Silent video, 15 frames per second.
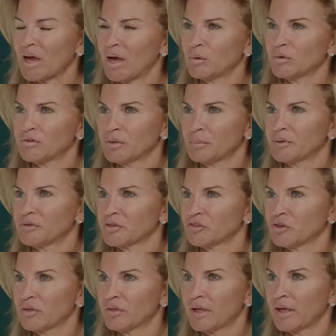was in a
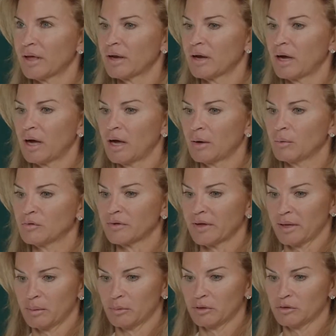position that I was
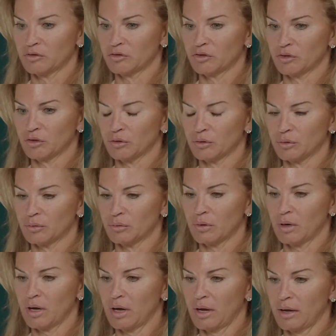able
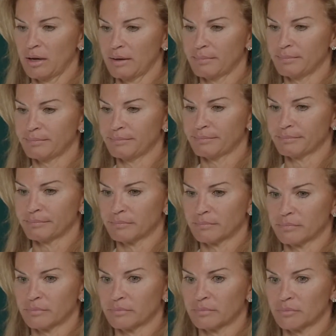to
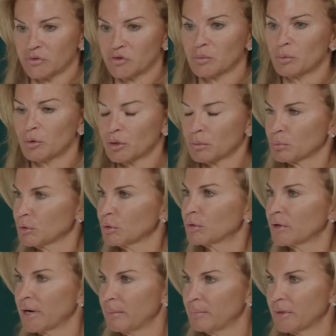support a
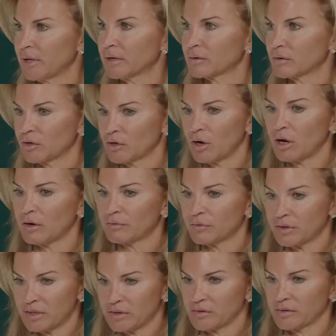program that could
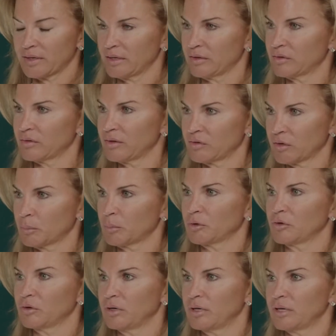offer these kids these
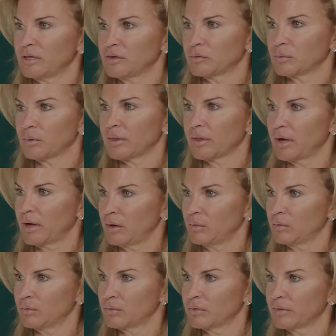opportunities
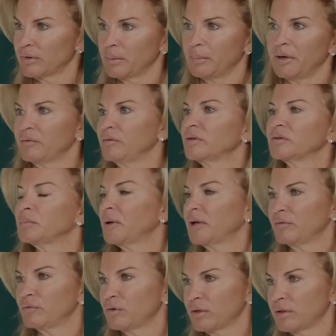without them having to
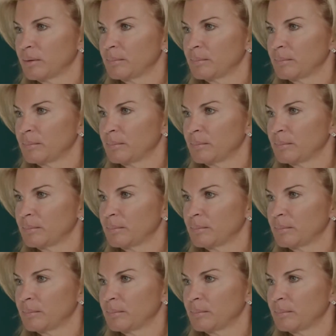pay for them.